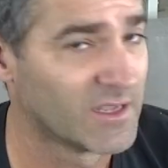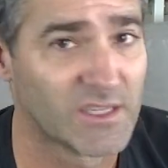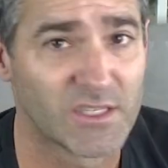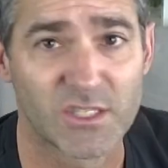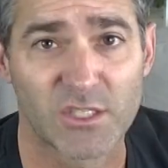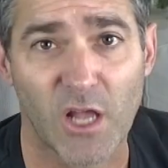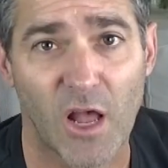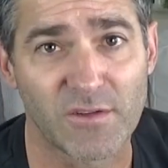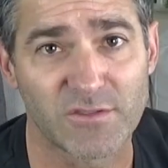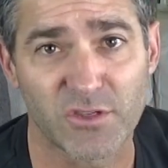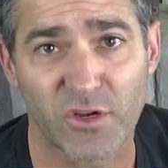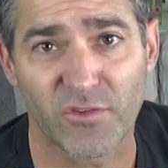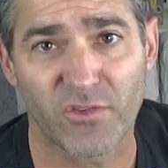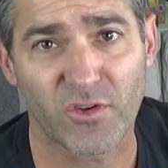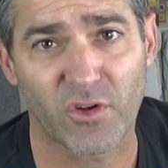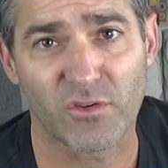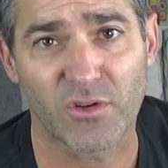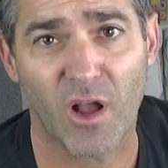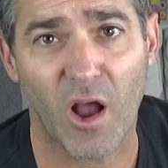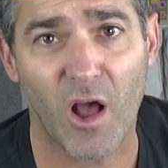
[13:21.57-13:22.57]
Soft
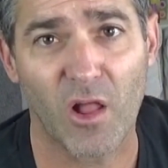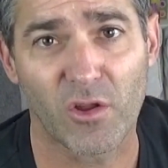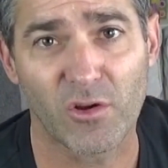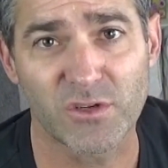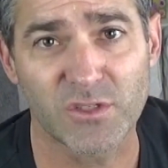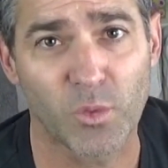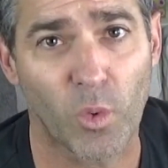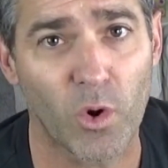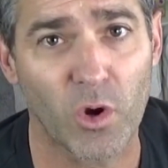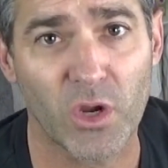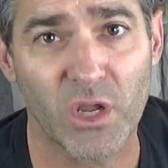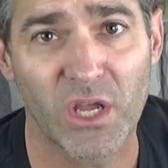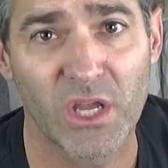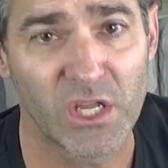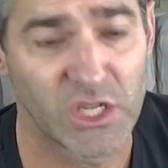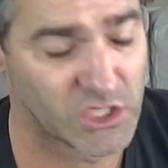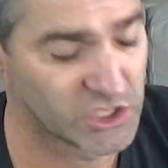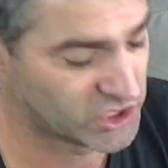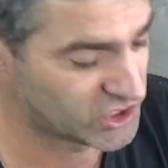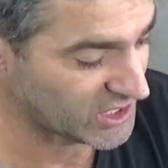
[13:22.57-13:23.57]
cervical collars work
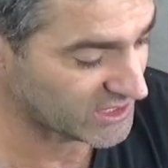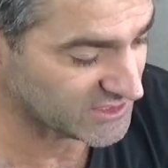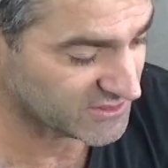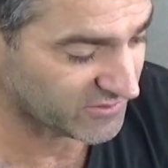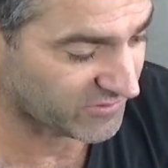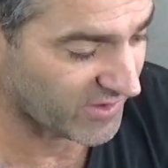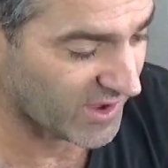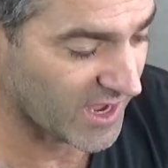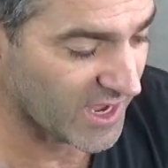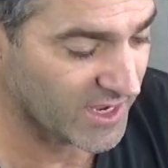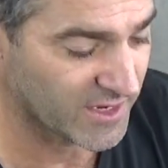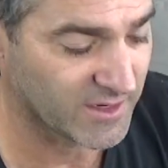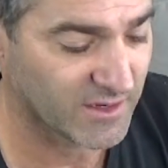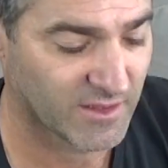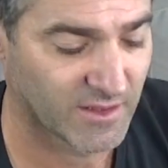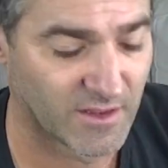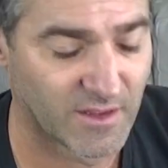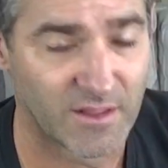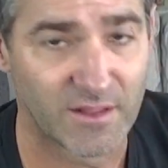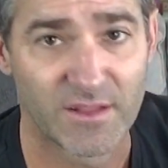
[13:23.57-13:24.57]
just fine.
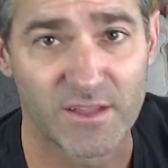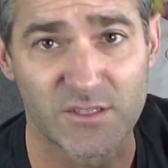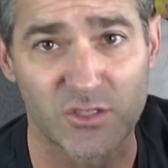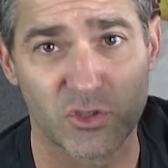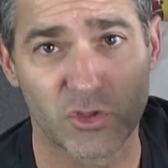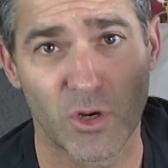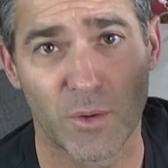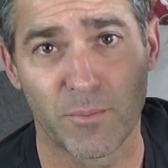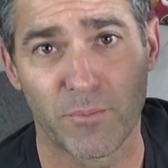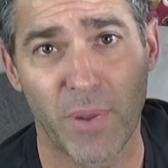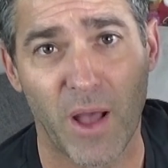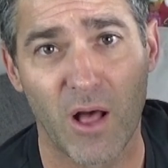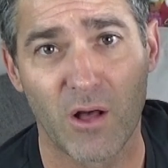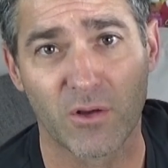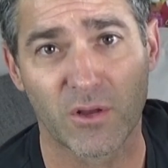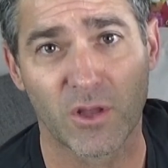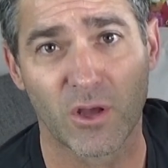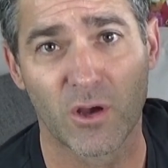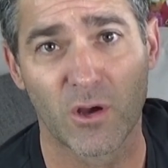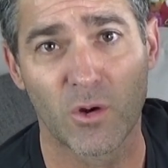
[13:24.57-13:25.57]
This
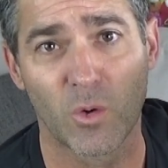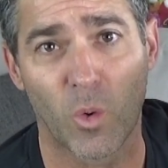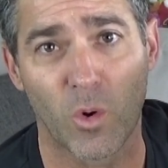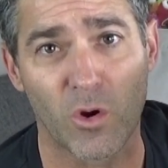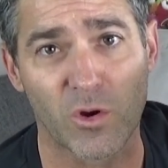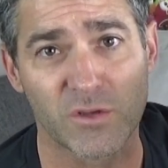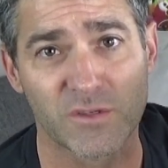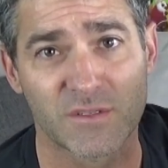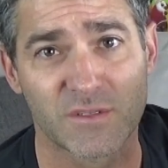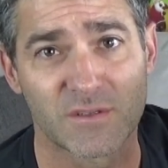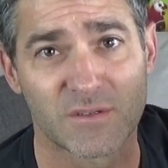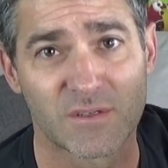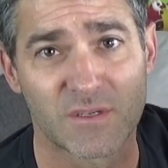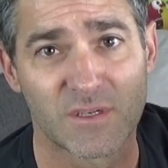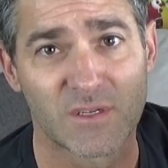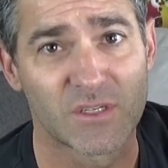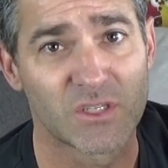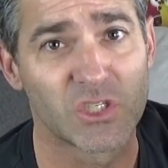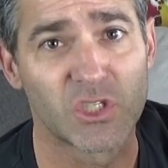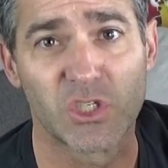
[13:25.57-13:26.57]
TripPalGo works
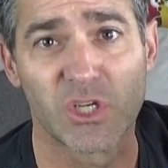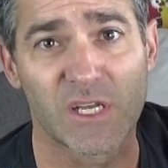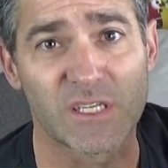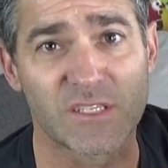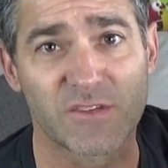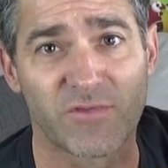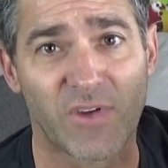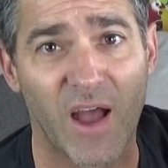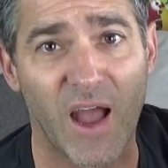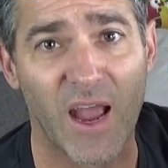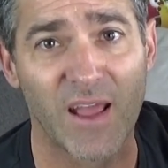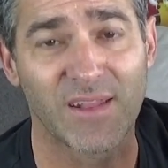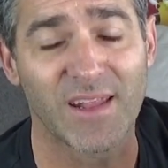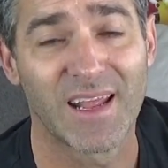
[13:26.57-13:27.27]
just fine.